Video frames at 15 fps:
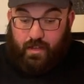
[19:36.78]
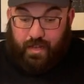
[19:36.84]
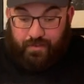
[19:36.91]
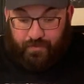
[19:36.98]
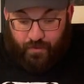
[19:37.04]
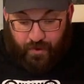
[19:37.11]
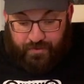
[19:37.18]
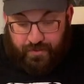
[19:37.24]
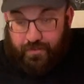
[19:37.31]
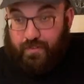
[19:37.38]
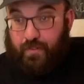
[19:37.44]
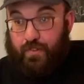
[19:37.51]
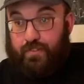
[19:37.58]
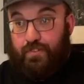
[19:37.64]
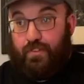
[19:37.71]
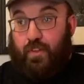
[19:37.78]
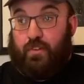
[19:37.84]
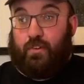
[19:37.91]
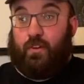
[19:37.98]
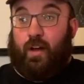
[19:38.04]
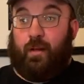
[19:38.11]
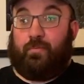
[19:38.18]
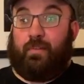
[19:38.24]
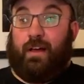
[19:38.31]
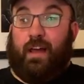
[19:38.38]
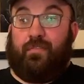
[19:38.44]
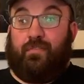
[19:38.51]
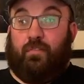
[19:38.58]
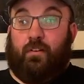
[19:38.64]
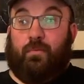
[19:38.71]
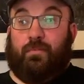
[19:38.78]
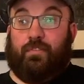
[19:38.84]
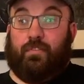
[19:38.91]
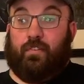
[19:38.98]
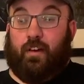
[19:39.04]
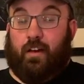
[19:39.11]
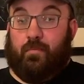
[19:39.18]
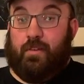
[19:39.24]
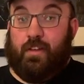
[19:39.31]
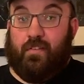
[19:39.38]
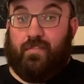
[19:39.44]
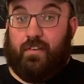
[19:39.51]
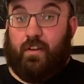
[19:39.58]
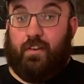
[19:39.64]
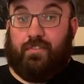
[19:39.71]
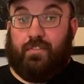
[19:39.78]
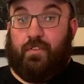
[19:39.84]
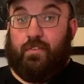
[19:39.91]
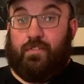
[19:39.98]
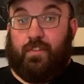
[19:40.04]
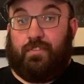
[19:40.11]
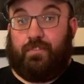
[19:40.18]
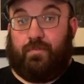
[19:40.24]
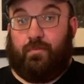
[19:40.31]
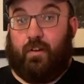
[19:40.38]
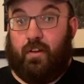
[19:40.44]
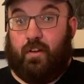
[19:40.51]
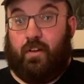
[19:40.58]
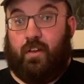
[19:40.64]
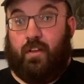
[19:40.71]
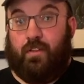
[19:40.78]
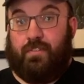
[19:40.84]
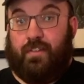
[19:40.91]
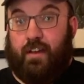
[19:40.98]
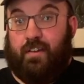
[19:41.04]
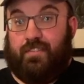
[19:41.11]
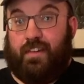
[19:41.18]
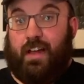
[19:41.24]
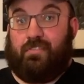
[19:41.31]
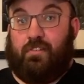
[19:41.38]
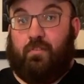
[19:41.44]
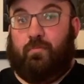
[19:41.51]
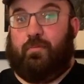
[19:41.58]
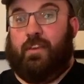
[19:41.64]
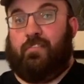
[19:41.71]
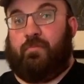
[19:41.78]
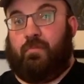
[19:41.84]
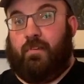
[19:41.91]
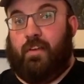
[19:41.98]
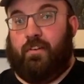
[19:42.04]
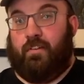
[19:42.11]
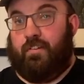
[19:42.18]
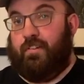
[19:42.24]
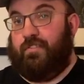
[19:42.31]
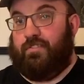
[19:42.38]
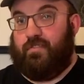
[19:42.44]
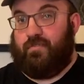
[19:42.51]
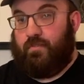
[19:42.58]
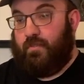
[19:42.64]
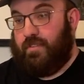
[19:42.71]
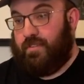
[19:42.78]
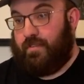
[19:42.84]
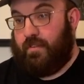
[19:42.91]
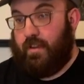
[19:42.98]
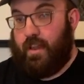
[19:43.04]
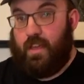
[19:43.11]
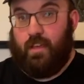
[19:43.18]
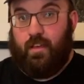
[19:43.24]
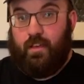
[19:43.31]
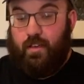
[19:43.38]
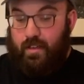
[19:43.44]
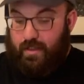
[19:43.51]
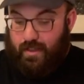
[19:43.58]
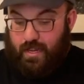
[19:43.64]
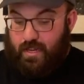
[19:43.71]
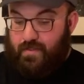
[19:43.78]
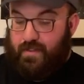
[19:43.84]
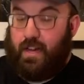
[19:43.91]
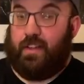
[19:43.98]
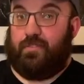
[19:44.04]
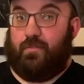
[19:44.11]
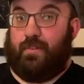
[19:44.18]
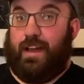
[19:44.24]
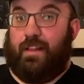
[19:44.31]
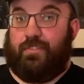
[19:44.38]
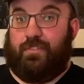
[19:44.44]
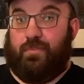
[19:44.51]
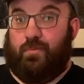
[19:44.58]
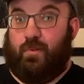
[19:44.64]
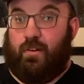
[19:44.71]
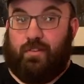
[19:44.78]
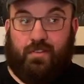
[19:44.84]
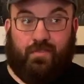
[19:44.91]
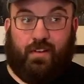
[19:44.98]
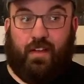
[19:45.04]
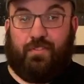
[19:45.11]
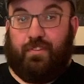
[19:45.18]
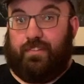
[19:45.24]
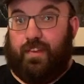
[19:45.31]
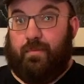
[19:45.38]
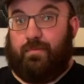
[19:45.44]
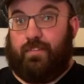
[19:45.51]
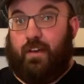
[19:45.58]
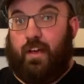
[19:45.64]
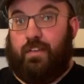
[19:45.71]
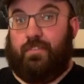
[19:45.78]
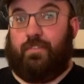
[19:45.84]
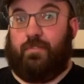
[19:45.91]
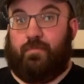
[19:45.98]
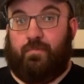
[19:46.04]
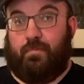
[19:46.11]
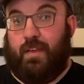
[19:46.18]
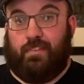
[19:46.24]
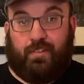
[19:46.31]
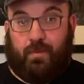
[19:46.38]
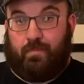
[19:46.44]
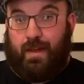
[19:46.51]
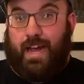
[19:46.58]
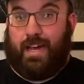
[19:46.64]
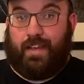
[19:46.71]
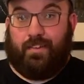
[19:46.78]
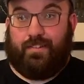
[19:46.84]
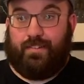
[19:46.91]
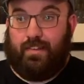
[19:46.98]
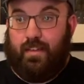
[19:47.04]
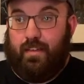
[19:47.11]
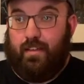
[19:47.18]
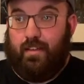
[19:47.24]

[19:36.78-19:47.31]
As far as this versus other Glock platforms, I mean, if you're a dude that's running a Terran Tactical base plate on your G43, and you've got the rounds you want, you've got the same size basic package,